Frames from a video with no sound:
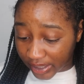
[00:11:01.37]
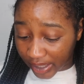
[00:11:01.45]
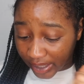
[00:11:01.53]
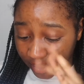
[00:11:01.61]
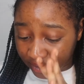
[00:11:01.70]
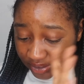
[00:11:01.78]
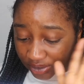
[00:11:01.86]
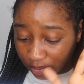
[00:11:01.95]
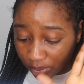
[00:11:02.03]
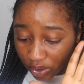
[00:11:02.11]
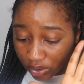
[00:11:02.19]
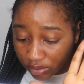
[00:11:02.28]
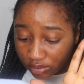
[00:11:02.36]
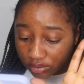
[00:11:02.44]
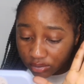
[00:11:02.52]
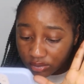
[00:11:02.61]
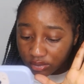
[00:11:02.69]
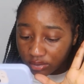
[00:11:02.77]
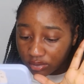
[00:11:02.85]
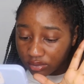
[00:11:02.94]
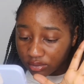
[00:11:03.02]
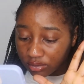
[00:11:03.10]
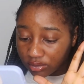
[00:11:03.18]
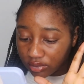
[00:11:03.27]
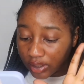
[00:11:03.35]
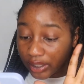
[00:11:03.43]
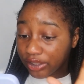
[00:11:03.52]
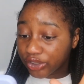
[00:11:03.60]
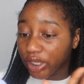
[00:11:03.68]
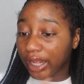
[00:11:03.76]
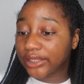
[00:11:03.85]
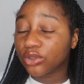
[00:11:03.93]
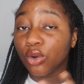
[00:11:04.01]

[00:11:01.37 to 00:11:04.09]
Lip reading: English as well? Literally has